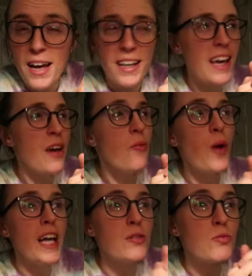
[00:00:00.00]
I can't
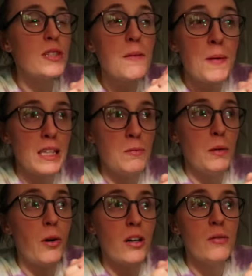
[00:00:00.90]
wait to really pick them
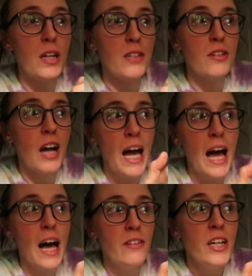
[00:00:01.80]
apart whenever I
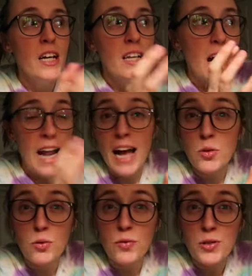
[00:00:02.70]
have an
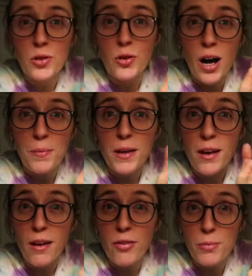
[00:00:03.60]
actual physical
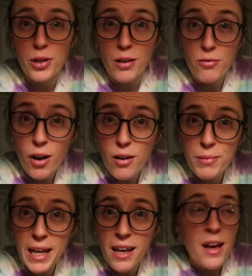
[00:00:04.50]
copy of the book in front of
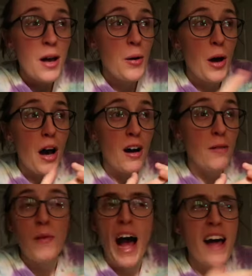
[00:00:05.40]
me
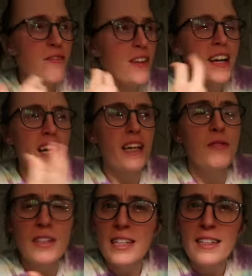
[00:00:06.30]
um, I feel like I can
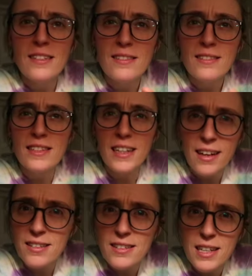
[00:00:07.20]
really dig in